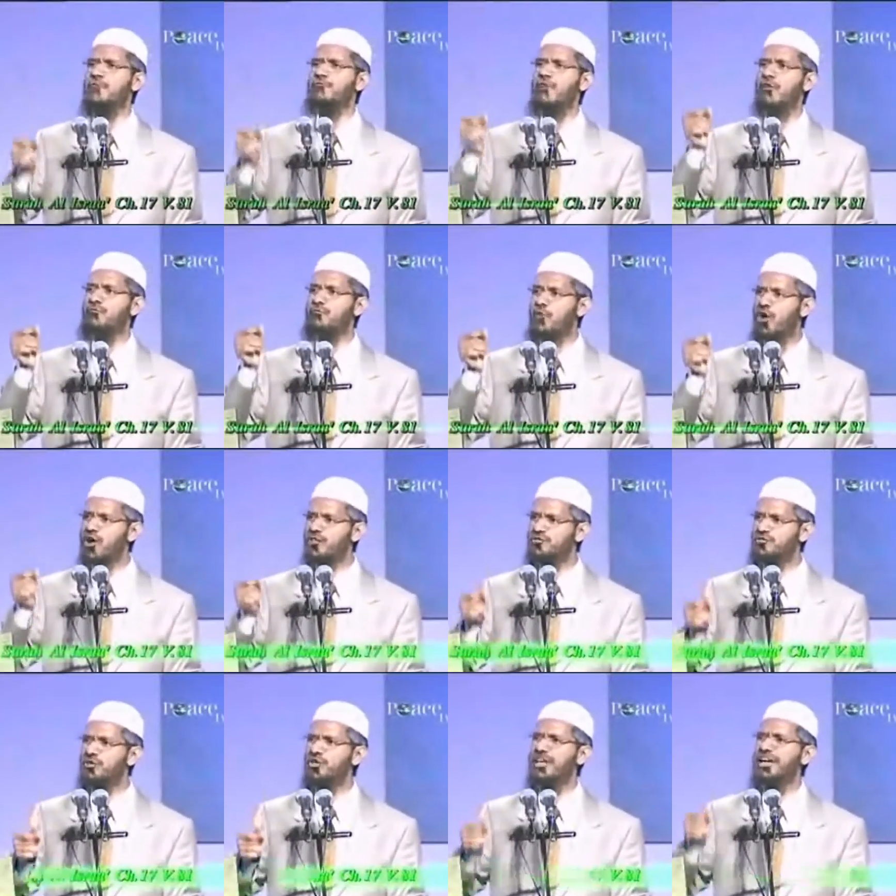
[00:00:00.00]
For
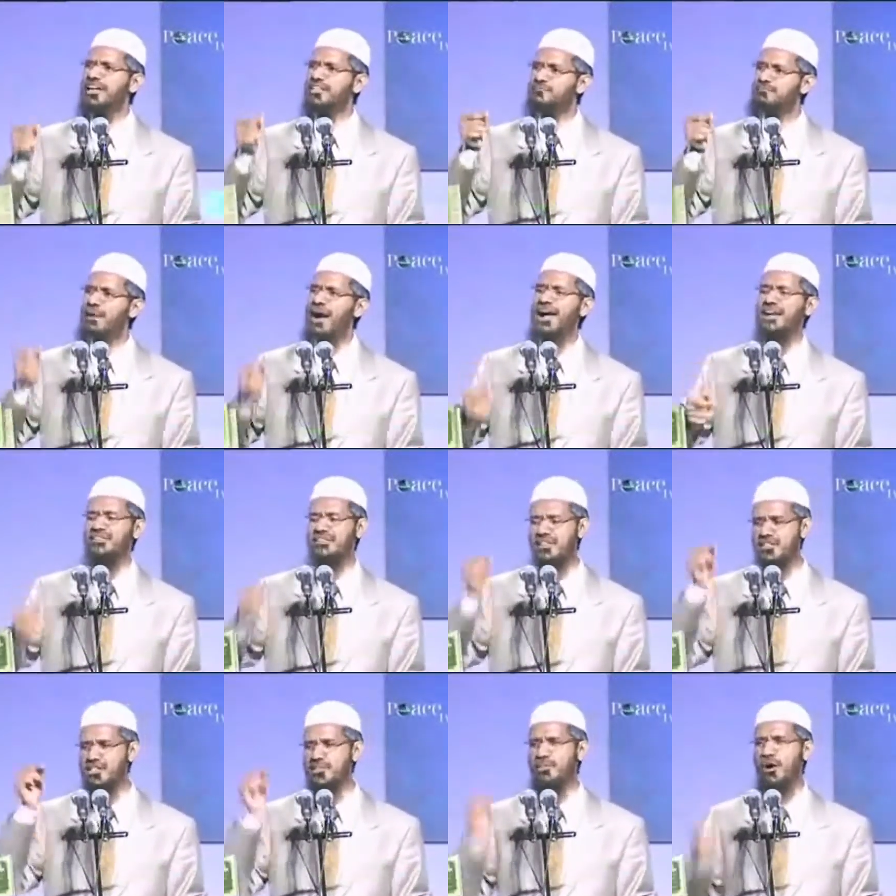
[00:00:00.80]
falsehood is by
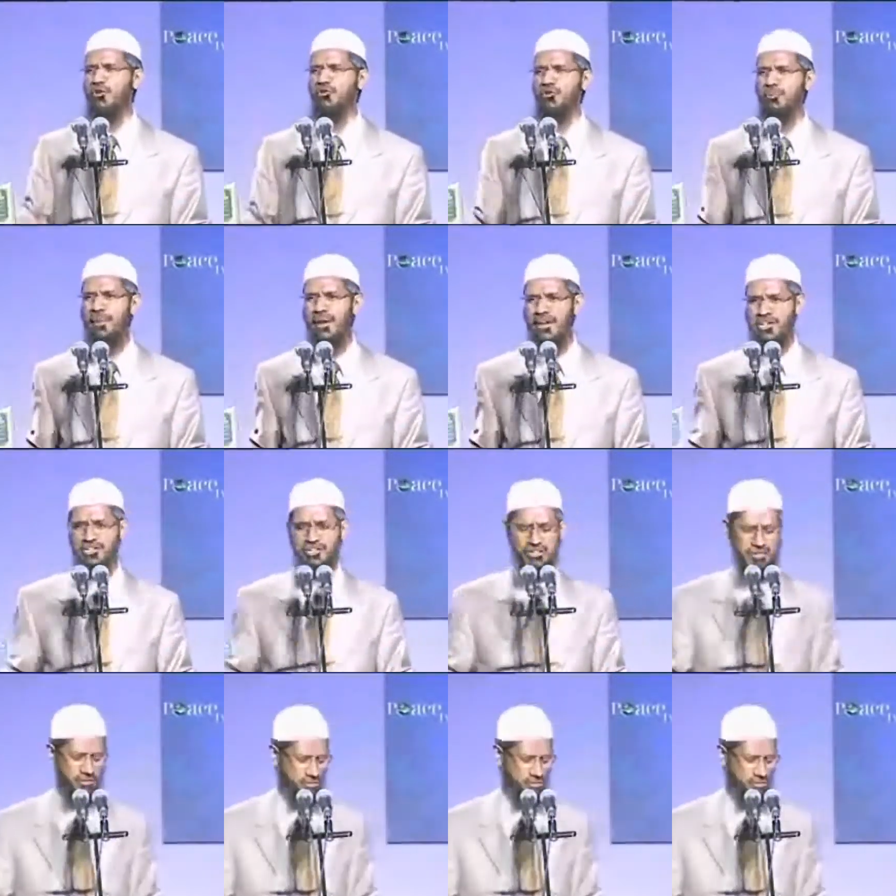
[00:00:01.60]
its nature bound to perish.